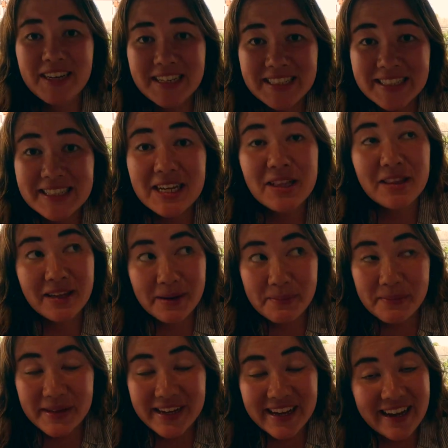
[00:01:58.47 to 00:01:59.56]
it is
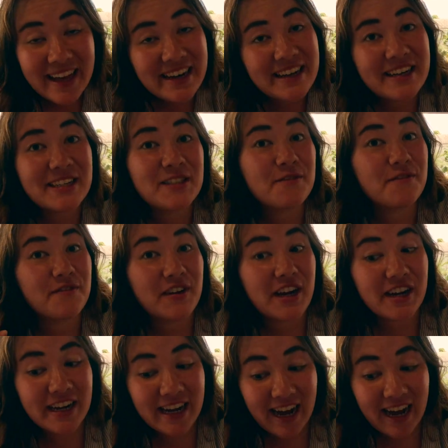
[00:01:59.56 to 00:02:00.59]
Colombia and it is very